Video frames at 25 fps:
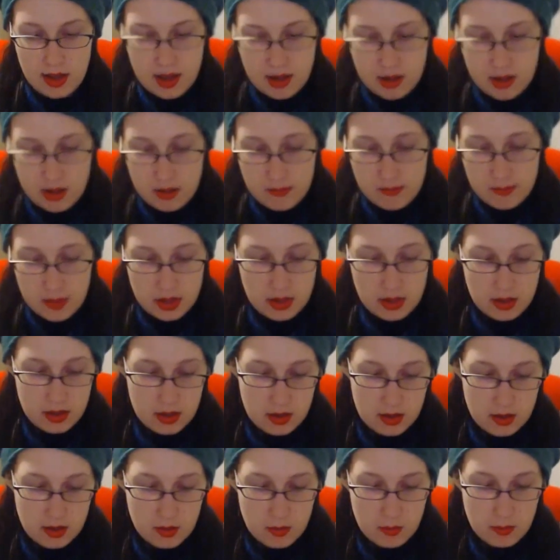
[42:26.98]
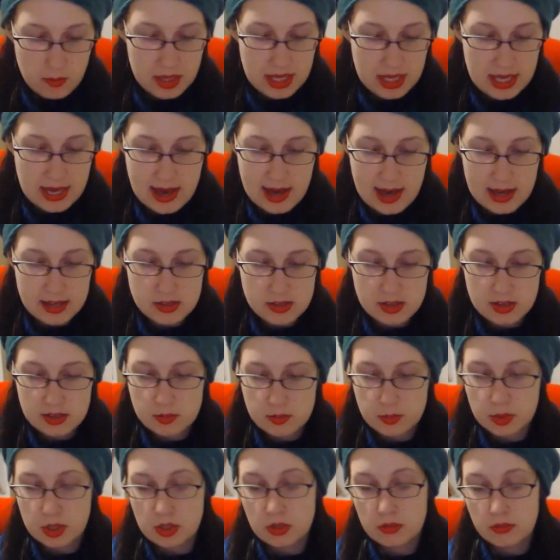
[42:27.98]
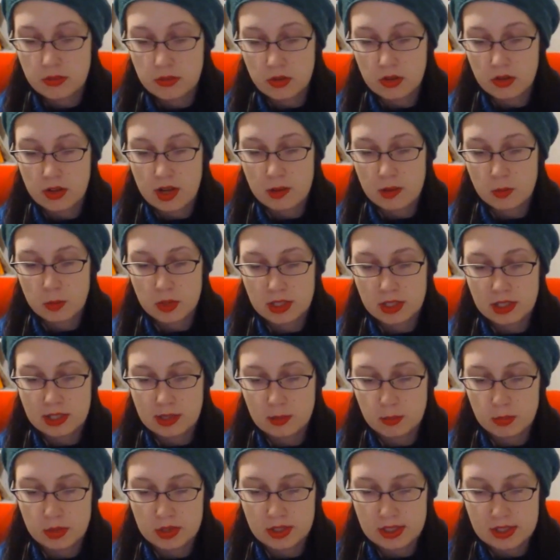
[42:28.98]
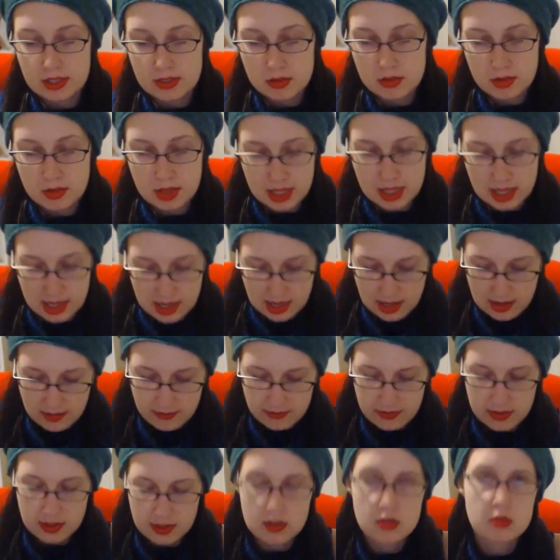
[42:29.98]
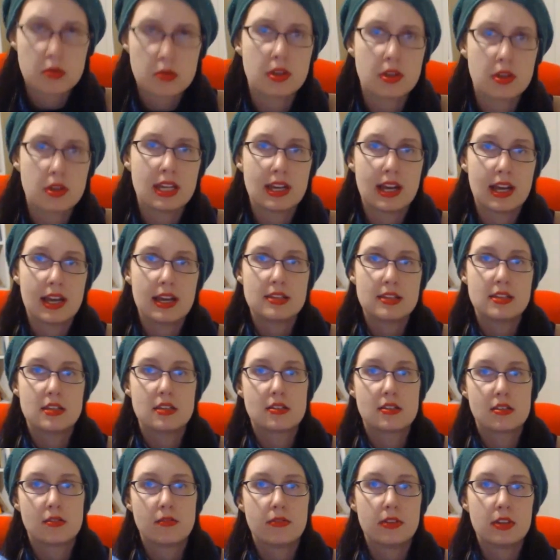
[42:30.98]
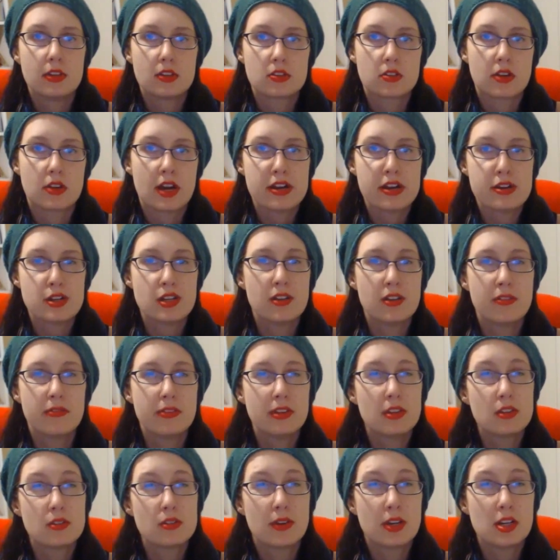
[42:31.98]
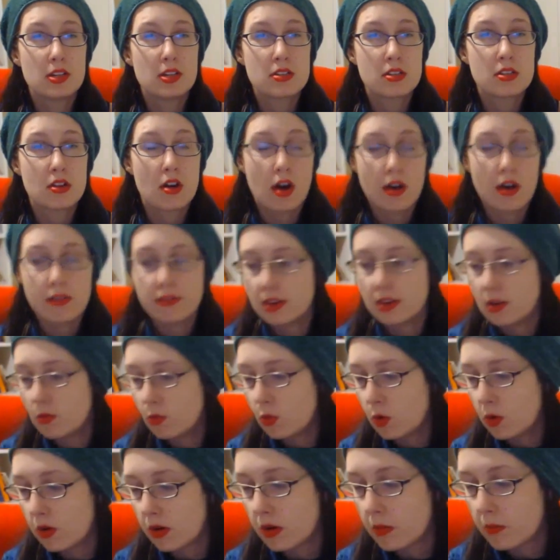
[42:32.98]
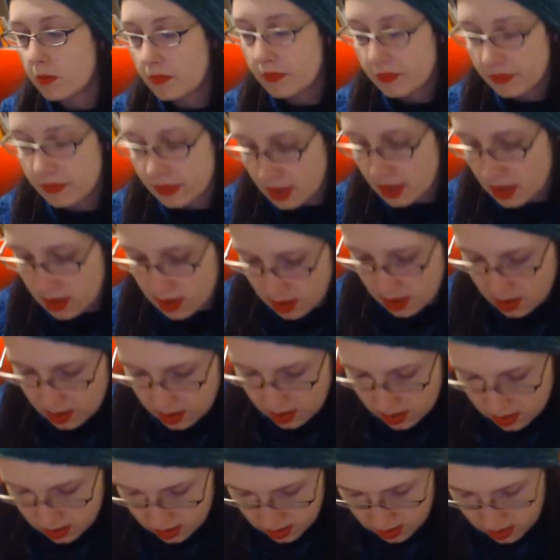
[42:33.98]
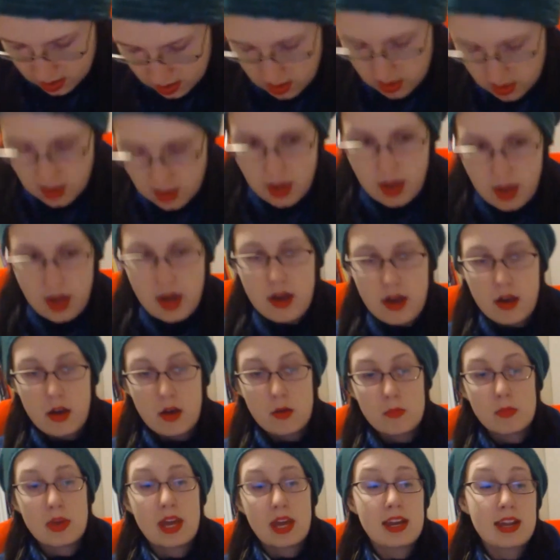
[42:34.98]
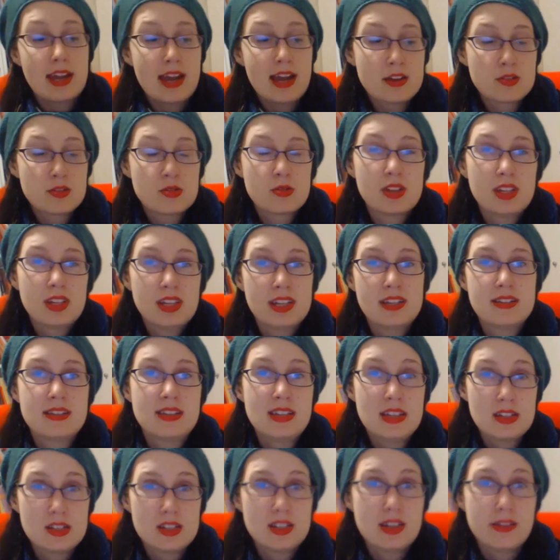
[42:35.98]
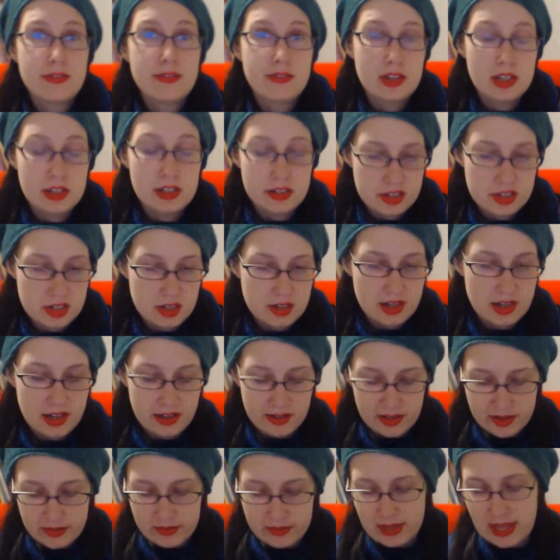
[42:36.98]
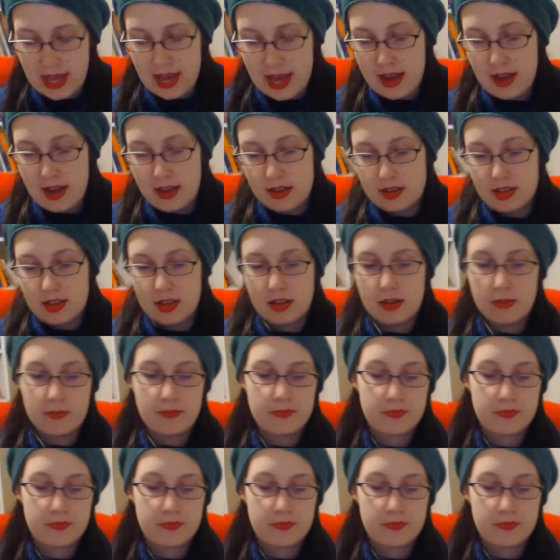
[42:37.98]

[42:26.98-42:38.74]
But yeah, it's just beautiful. I'm really pleased with it. It feels really nice. It doesn't feel scratchy. It feels very soft and warm. And it has really nice stitch definition. I love that.